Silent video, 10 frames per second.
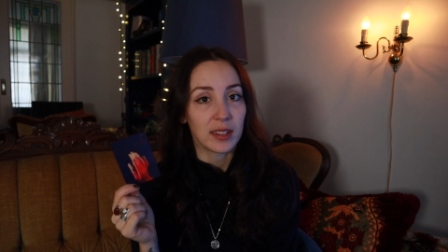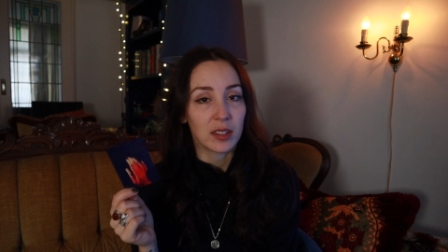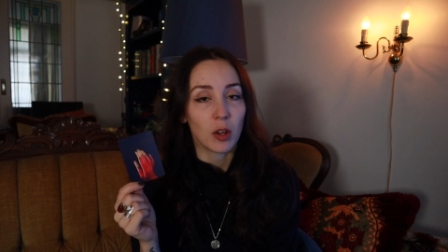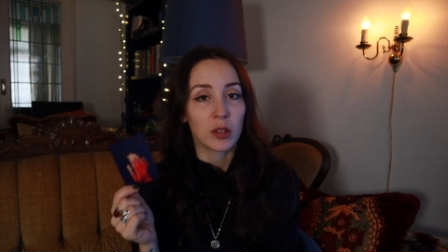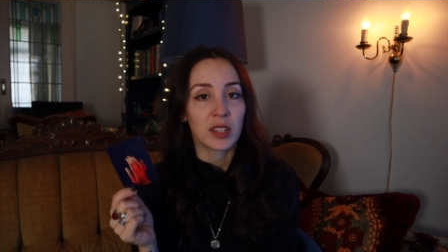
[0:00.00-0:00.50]

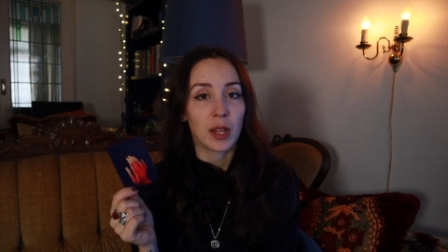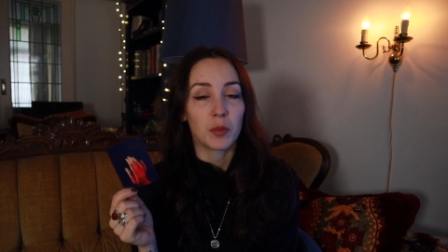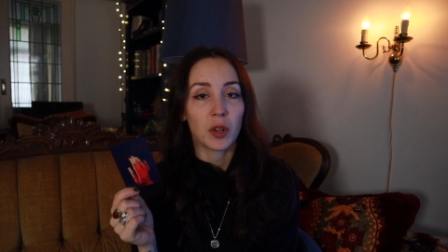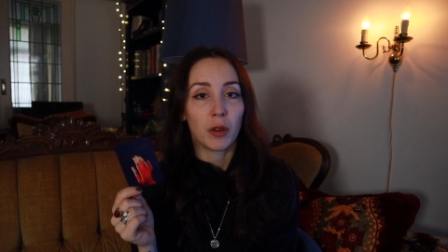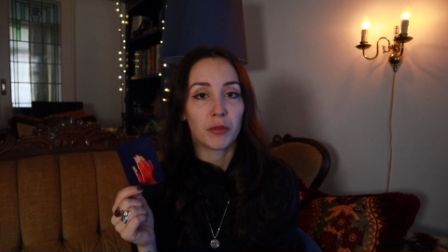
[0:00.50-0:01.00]
this
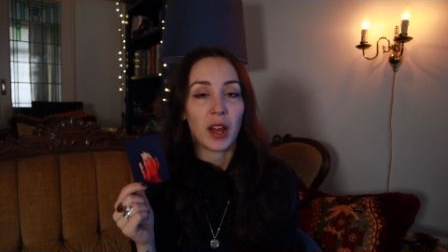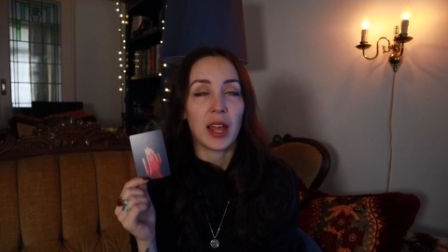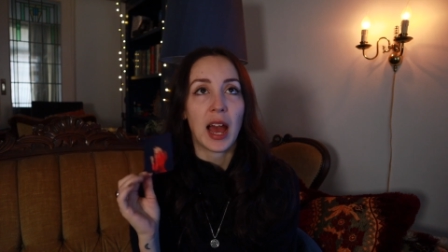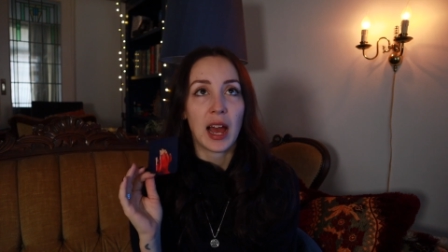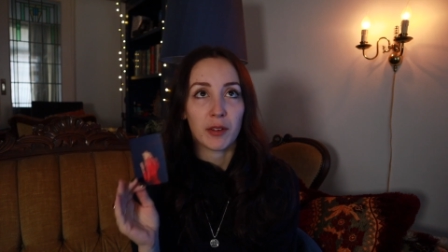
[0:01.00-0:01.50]
concept of I
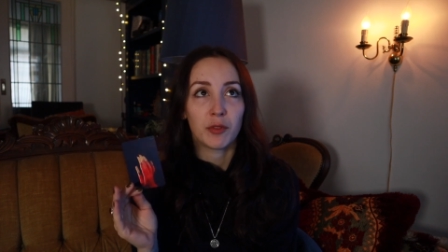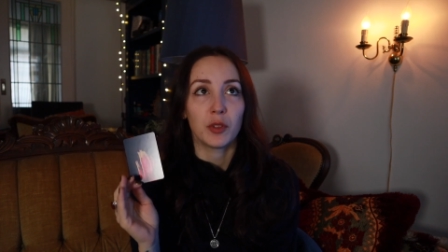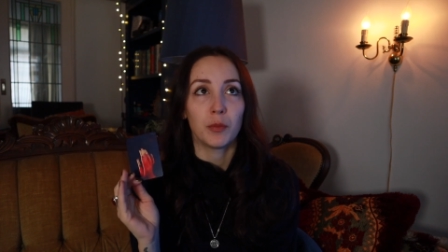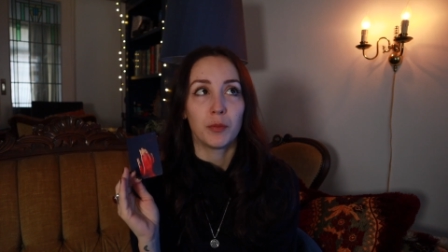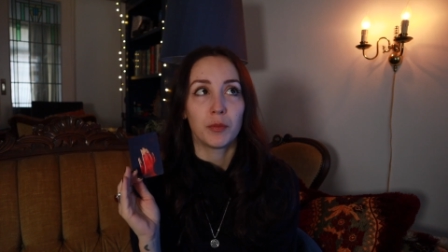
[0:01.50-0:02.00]
have
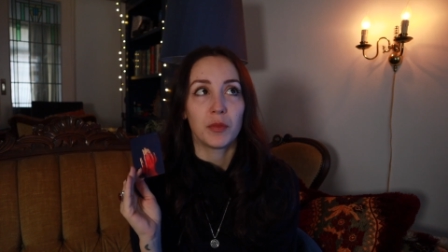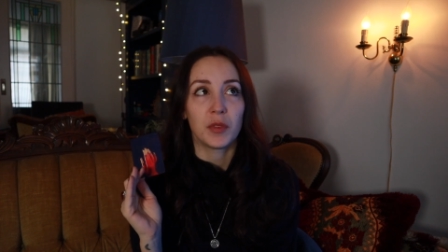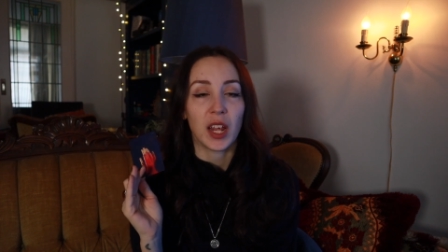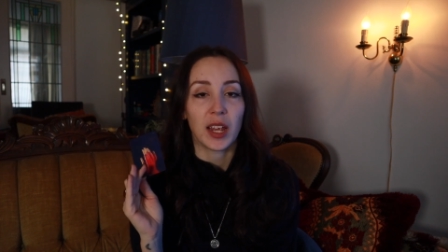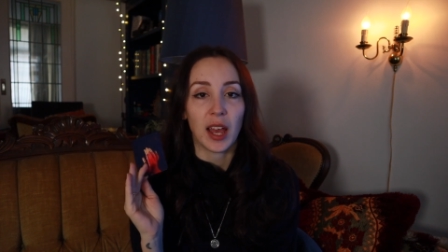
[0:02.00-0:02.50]
to
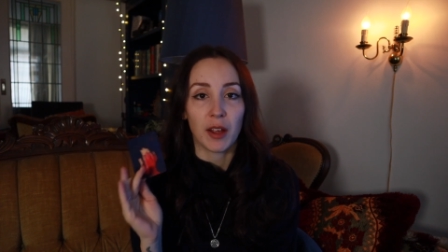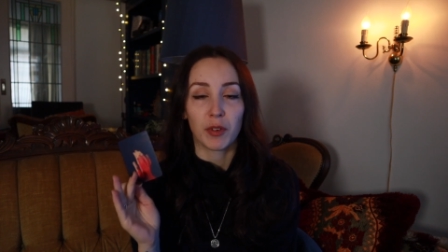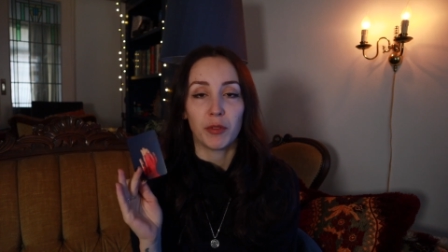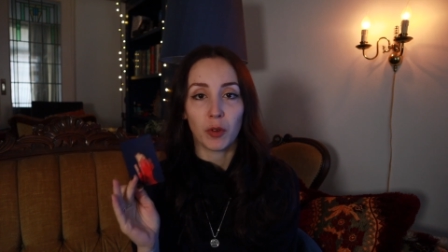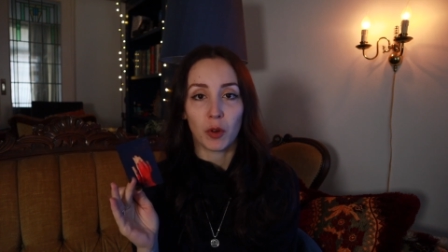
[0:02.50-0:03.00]
take
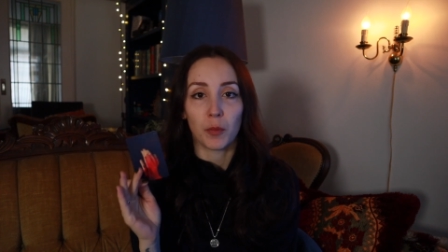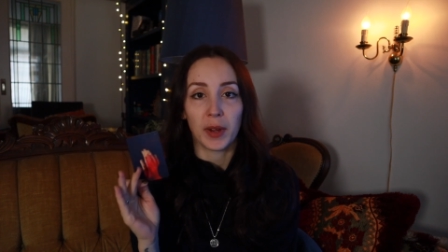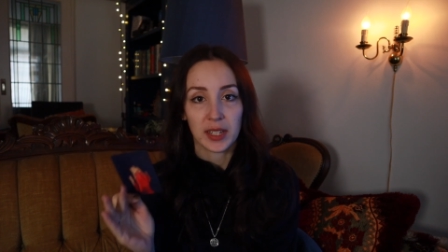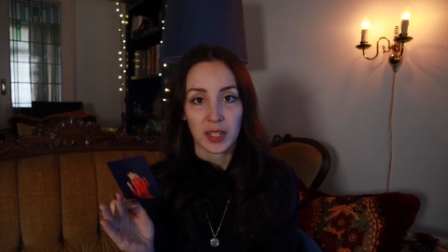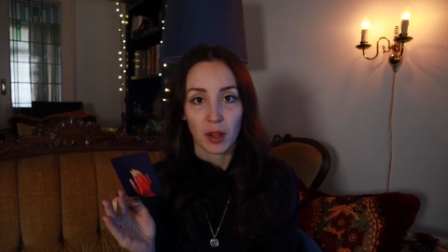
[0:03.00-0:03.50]
every photo
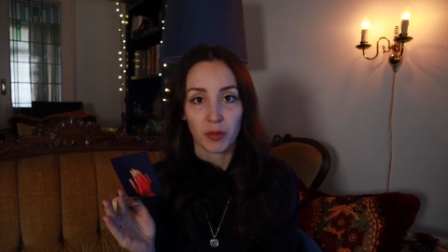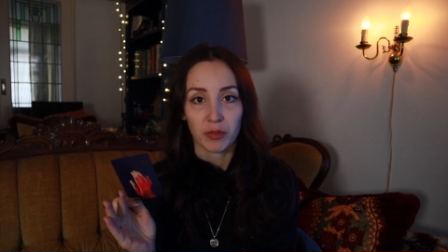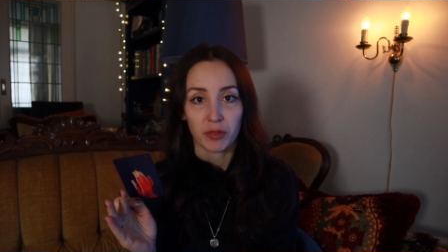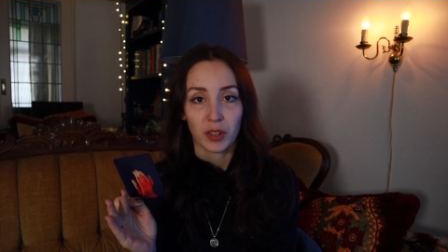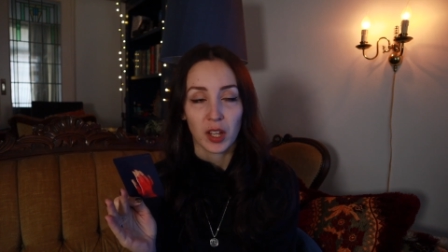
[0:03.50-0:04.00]
myself.